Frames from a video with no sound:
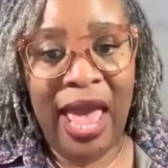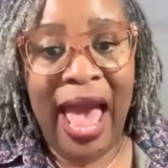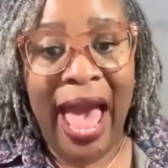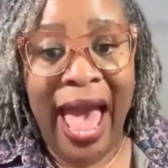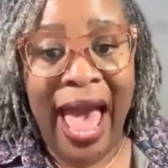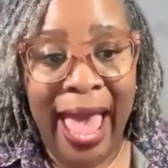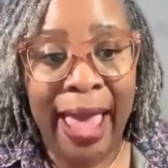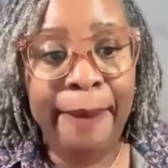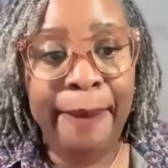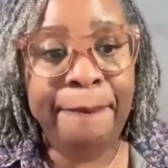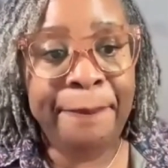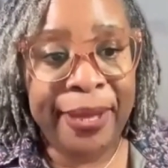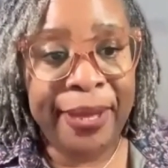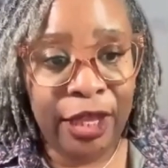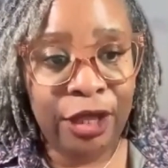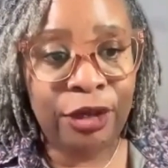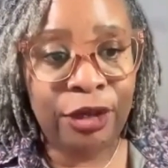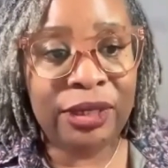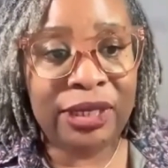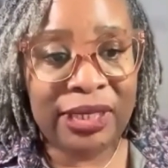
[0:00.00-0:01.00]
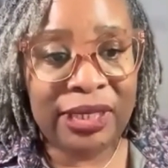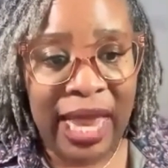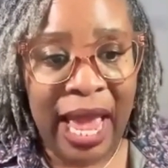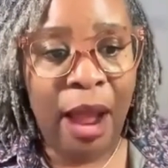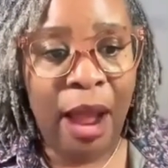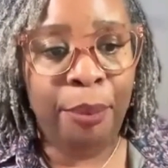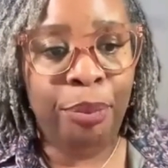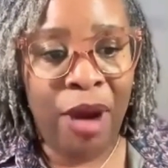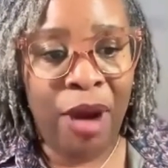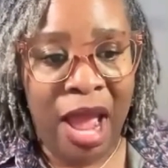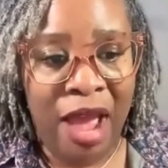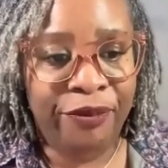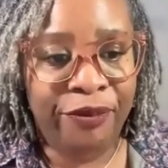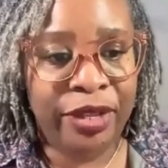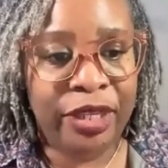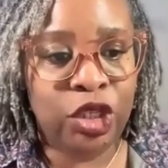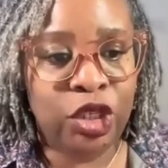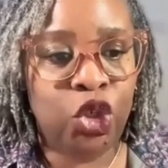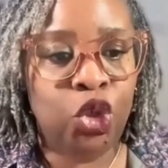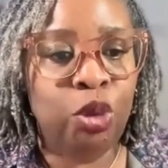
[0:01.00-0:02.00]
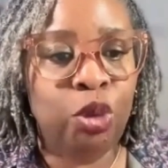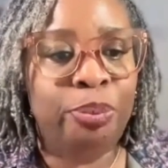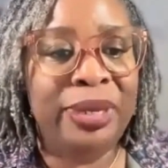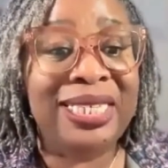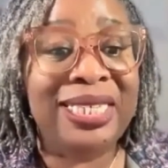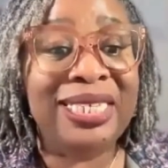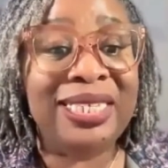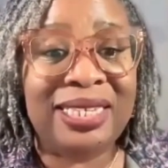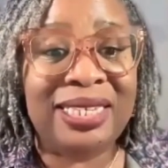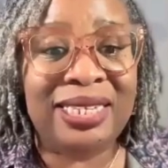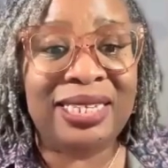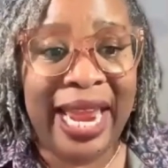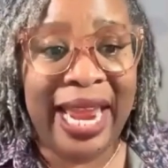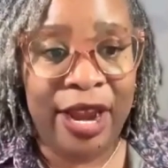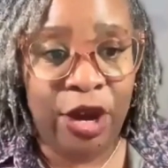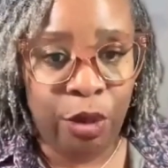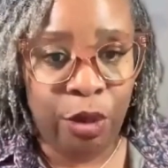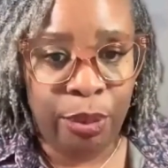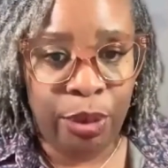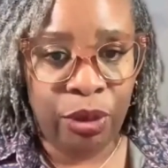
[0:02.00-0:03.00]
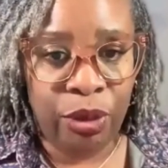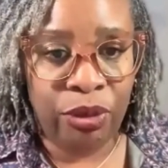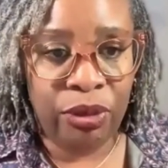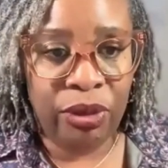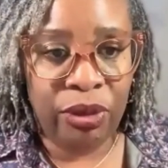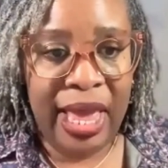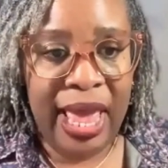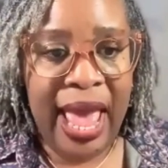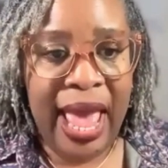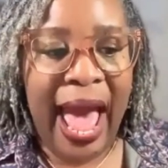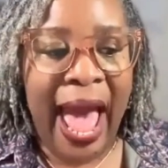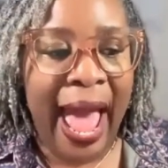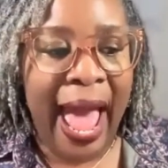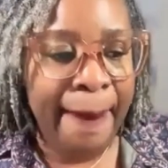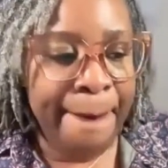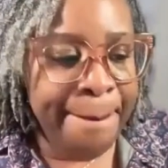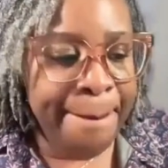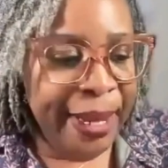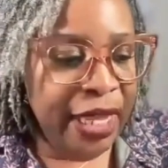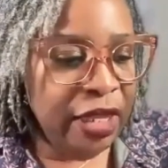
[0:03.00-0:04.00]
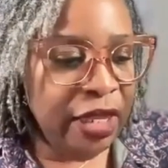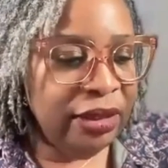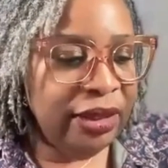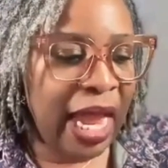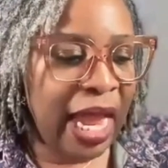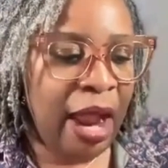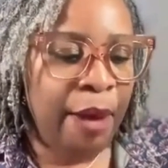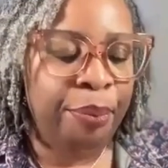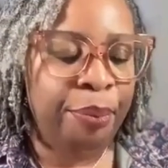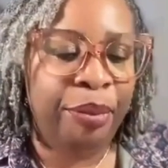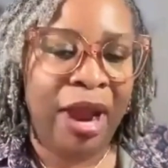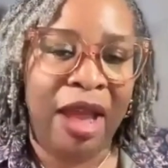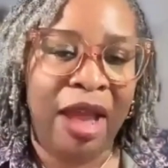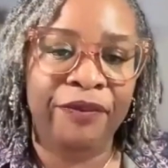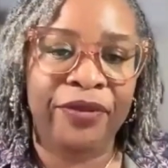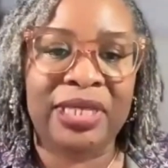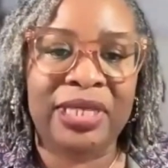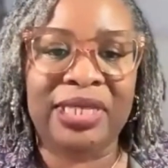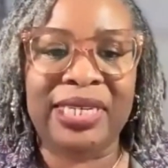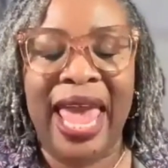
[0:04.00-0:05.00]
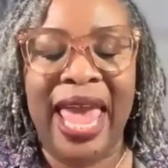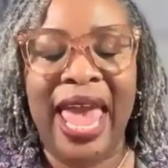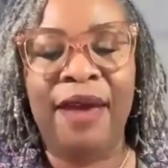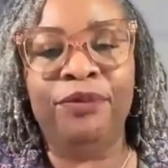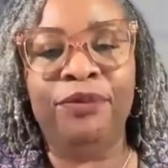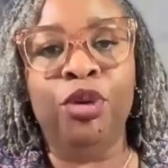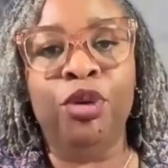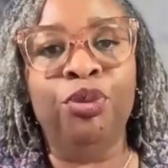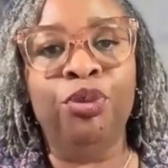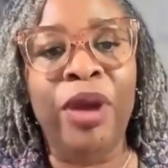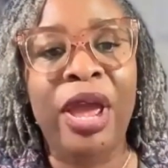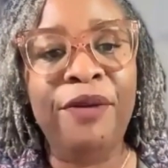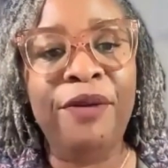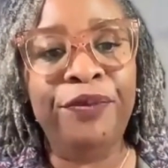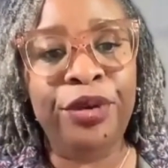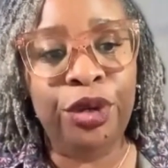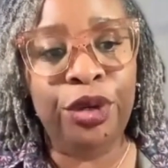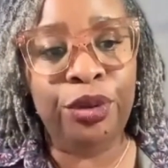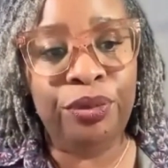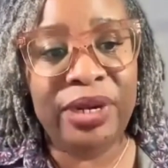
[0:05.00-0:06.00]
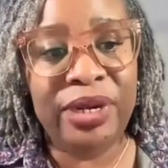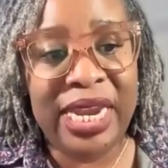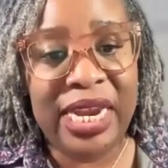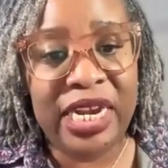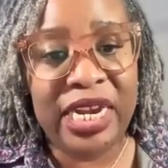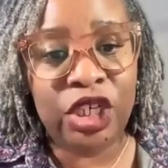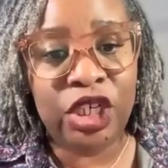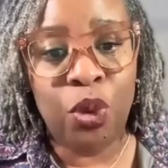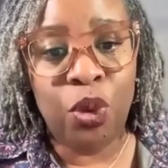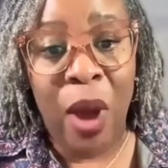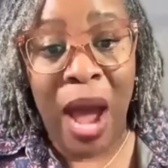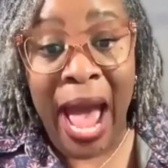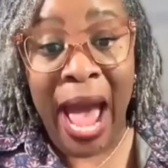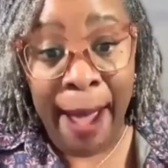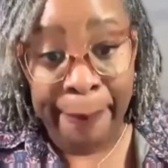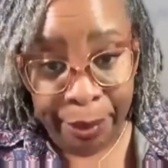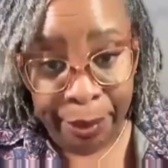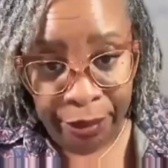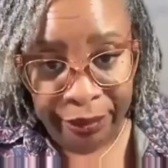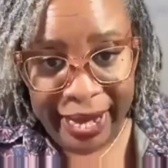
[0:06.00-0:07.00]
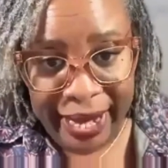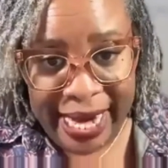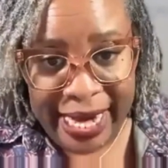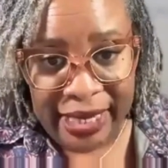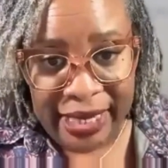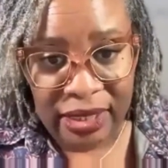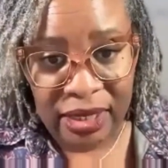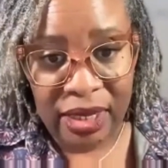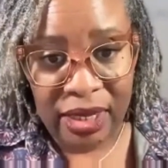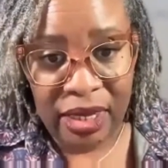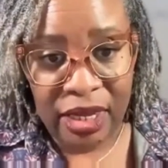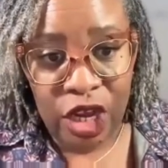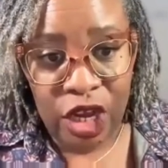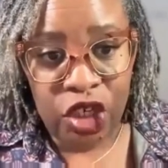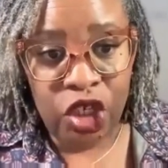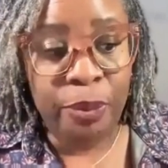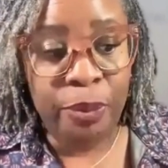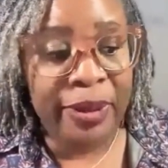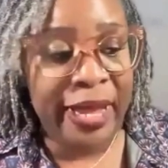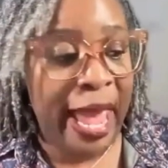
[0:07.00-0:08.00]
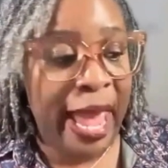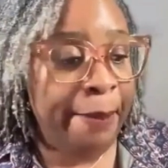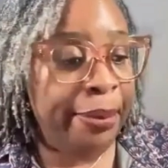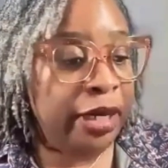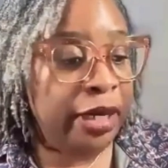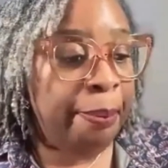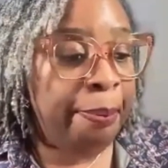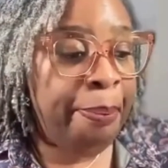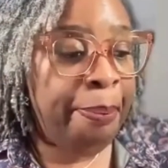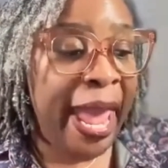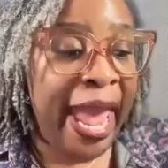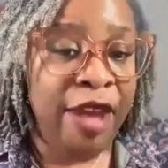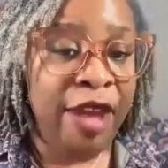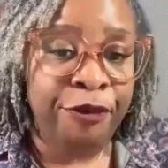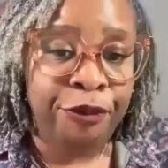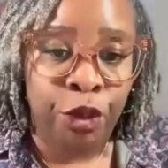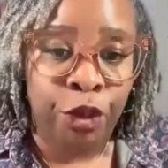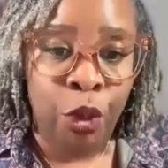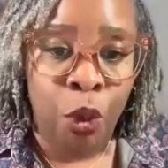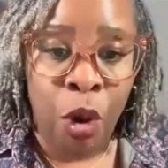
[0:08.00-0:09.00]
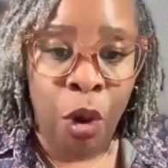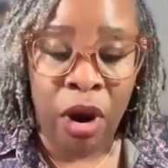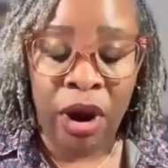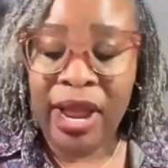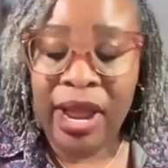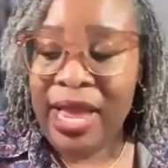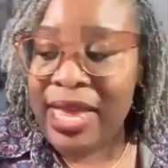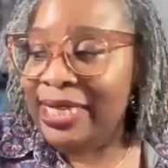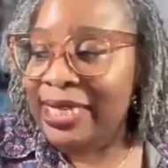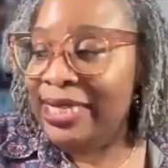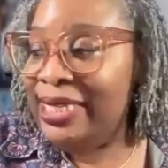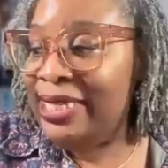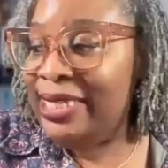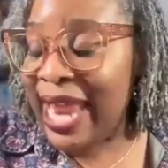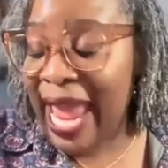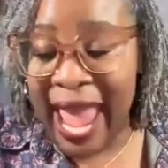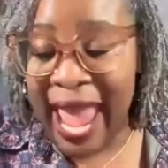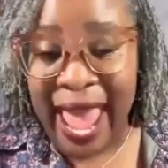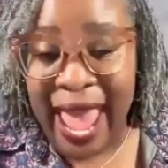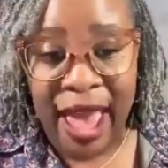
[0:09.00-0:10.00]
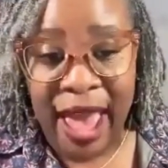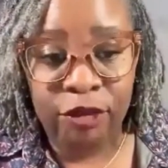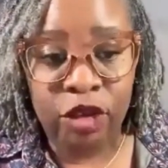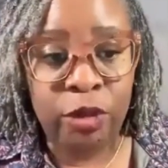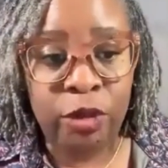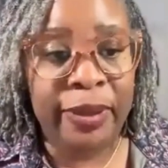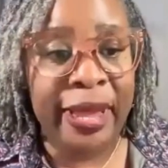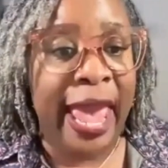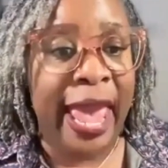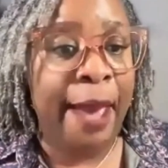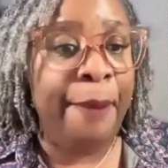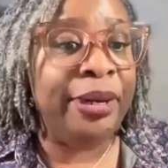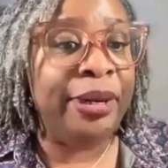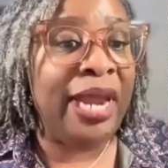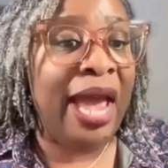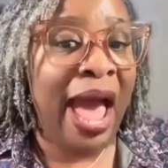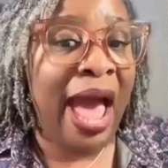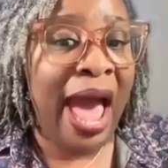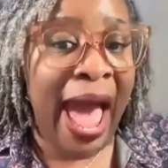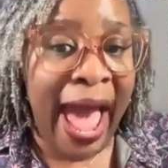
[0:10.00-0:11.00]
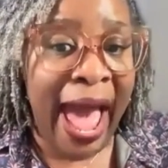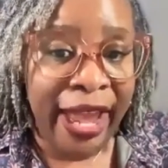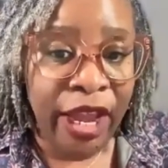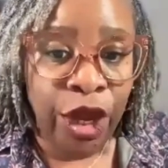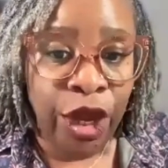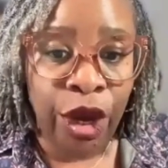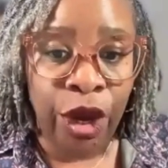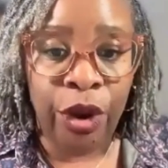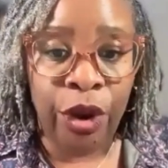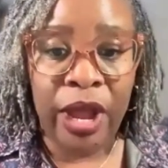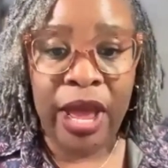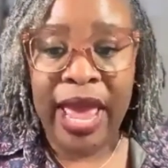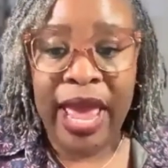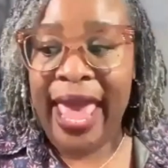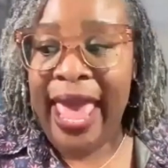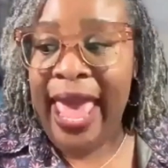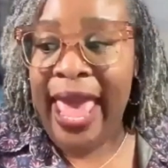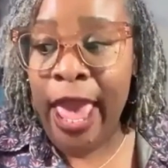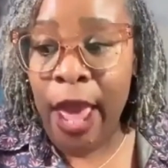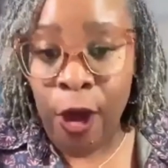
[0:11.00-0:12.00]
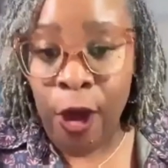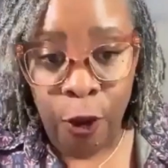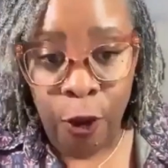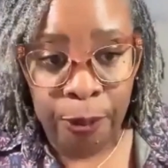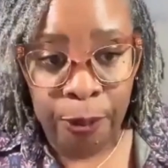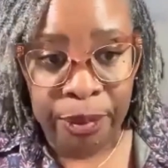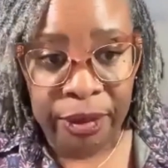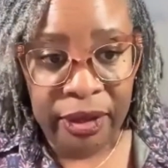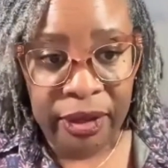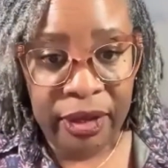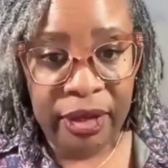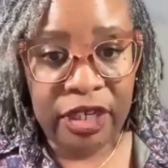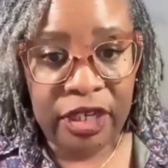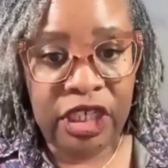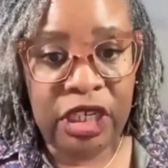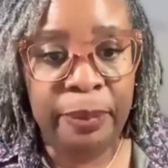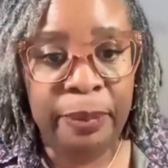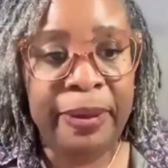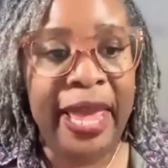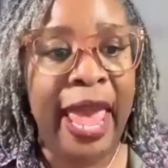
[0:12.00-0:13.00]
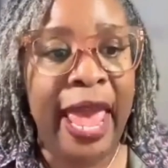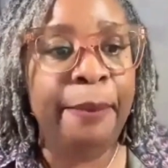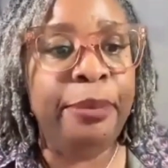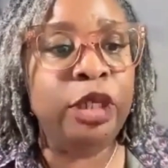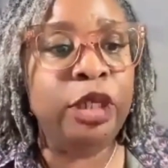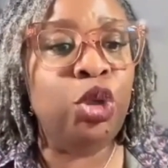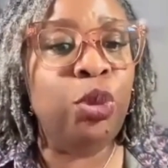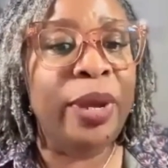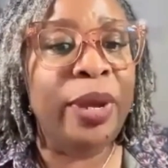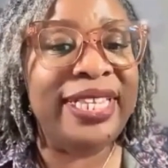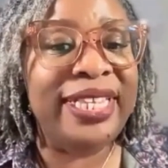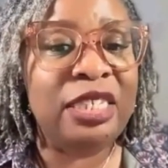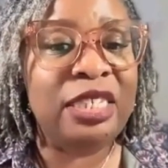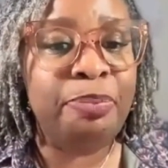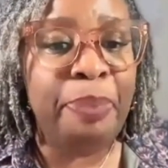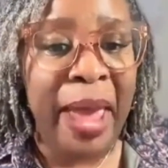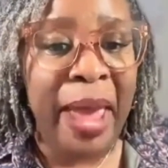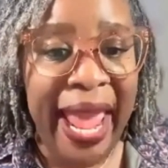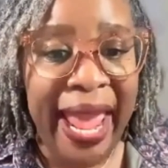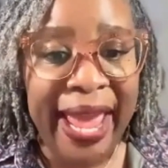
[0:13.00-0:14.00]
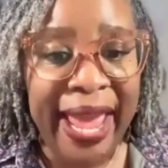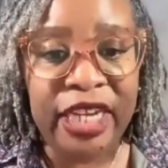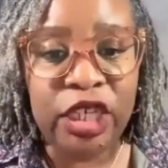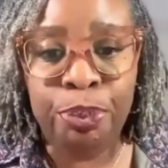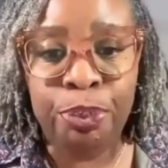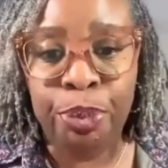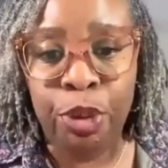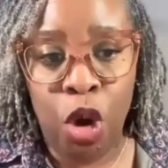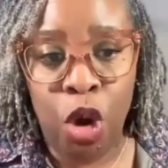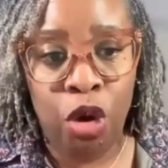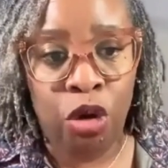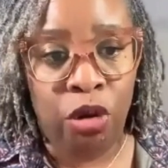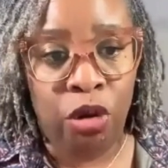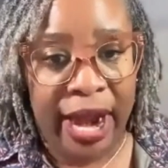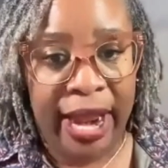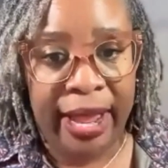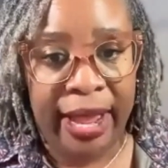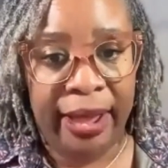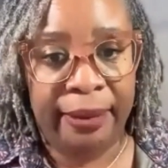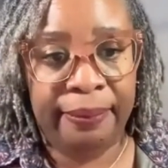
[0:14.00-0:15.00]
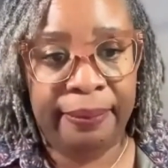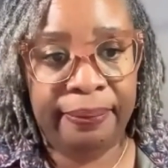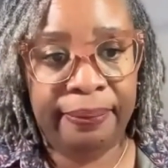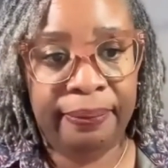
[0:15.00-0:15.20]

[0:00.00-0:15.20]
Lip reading: I build nonprofits to be sustainable. I build nonprofits to have the revenue needed to operate, to be able to pay for staff, to be able to hire help, to be able to expand program.